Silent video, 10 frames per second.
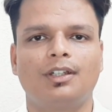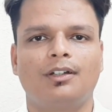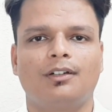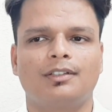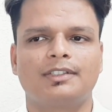
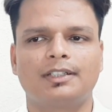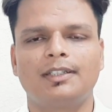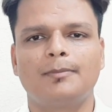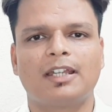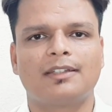
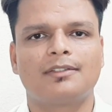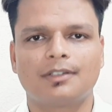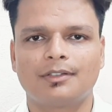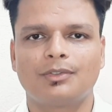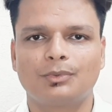Generally banks
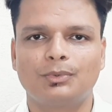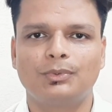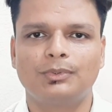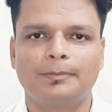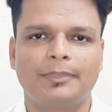tend
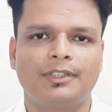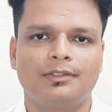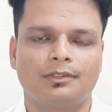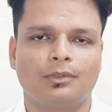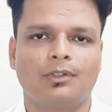to pay a
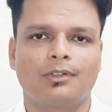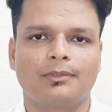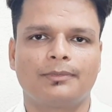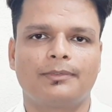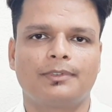lot
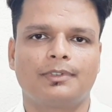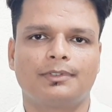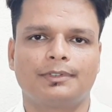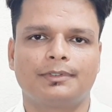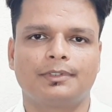of
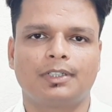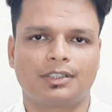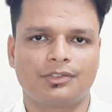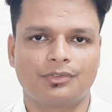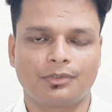
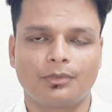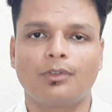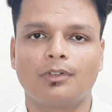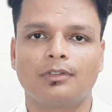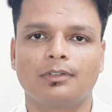attention
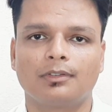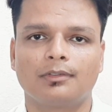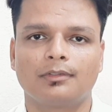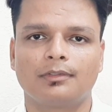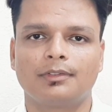
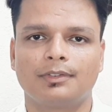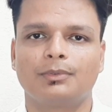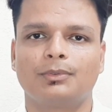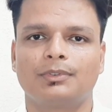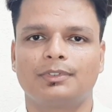on
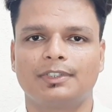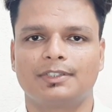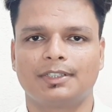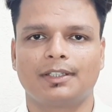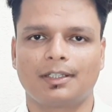this
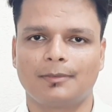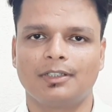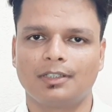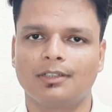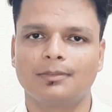thing,
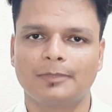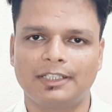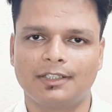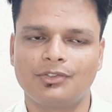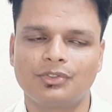income
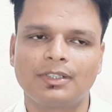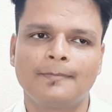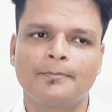leakage.